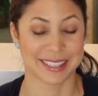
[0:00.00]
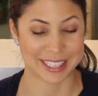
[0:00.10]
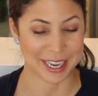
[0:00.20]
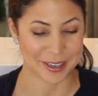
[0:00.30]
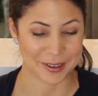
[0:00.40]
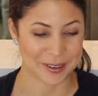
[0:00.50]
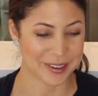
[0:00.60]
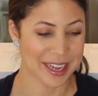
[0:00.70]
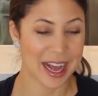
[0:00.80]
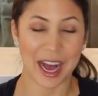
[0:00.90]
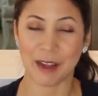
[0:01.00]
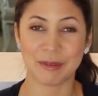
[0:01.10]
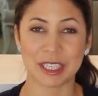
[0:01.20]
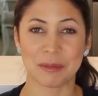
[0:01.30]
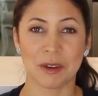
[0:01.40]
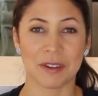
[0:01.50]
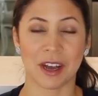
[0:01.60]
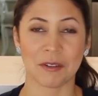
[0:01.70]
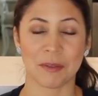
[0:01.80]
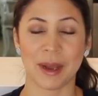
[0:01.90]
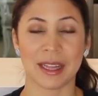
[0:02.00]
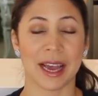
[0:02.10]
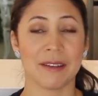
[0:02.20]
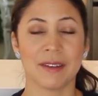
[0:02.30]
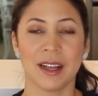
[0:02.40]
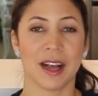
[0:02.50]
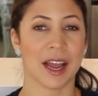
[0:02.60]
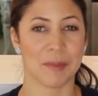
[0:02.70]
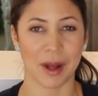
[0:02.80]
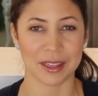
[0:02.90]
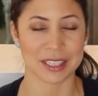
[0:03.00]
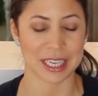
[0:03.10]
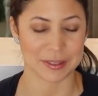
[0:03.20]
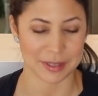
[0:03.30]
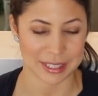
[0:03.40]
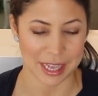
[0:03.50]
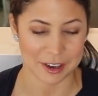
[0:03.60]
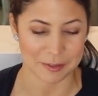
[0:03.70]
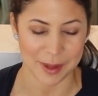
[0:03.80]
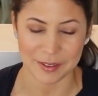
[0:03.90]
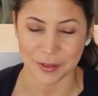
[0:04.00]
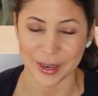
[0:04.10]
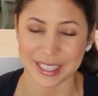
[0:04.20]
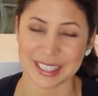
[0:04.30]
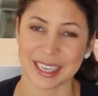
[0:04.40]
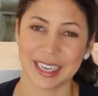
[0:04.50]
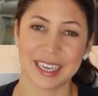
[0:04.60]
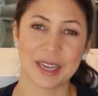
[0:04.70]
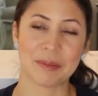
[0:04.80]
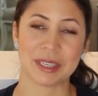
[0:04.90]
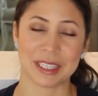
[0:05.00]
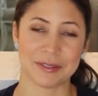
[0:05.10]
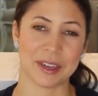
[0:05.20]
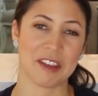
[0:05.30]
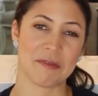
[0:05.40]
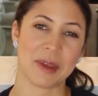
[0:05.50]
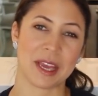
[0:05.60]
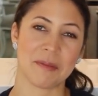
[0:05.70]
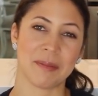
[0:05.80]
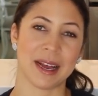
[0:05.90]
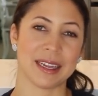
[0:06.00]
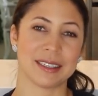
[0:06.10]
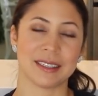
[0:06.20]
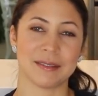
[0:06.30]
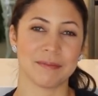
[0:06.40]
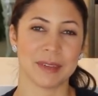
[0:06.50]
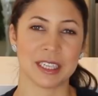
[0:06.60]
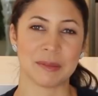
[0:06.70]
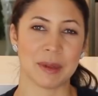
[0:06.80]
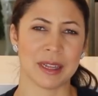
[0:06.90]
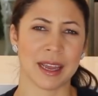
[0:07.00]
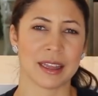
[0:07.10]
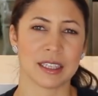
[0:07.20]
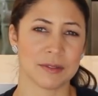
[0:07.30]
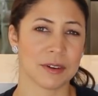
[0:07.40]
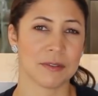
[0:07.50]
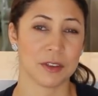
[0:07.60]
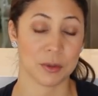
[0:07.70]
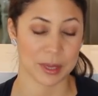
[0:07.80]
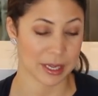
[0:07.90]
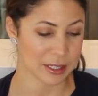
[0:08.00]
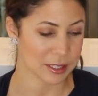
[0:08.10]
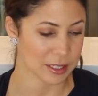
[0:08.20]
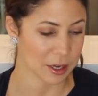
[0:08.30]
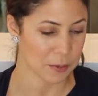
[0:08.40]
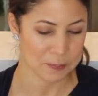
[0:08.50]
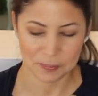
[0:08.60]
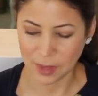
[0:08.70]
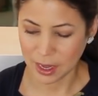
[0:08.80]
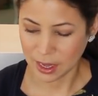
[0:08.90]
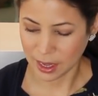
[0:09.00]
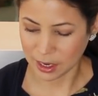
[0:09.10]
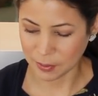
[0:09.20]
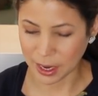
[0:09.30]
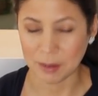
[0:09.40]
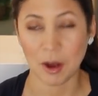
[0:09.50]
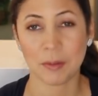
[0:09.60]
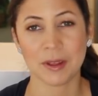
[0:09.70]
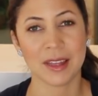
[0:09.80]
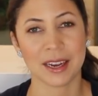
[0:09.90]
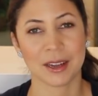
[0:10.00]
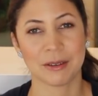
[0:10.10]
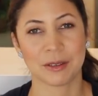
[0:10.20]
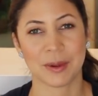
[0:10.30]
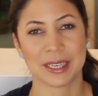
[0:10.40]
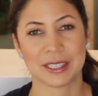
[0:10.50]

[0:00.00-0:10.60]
so I'm just moving on with my life. I apologize for the sound of my voice. Please forgive me, but it's been like this for a few weeks. So anyway, I'm hoping that it goes away